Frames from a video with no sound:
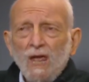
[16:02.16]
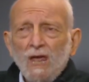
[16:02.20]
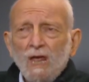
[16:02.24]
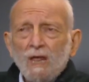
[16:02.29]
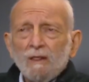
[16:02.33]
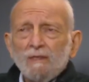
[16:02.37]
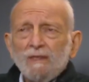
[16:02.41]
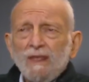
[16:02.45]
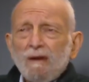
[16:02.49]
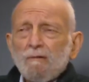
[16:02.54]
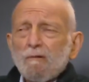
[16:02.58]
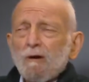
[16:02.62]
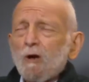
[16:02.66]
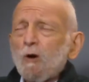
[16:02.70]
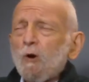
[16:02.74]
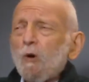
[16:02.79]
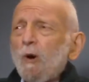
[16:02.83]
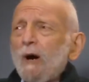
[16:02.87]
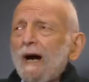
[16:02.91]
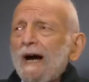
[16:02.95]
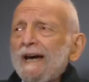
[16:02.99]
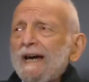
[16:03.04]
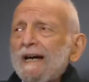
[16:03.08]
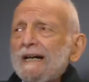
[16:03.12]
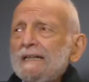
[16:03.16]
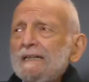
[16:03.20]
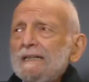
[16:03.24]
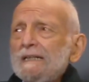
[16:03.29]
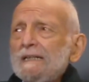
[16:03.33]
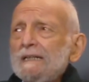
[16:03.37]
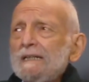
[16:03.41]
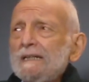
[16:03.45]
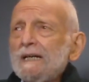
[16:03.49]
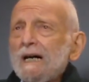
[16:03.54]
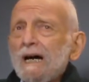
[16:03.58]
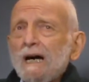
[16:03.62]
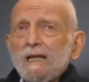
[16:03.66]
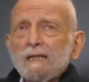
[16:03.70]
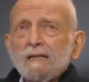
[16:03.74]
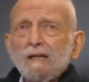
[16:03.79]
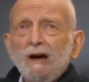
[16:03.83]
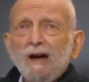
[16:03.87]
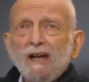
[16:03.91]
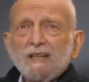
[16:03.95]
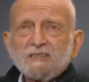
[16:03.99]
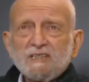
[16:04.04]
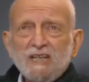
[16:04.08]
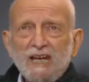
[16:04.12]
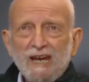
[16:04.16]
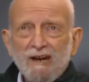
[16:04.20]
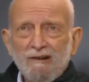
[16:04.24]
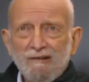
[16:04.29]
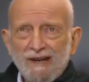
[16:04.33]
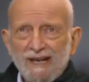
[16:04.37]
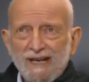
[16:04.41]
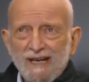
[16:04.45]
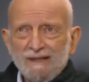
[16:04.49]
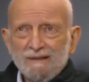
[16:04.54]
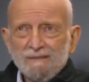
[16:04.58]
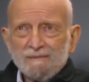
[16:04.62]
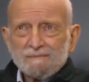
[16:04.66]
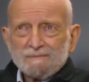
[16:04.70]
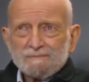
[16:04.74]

they require a large area.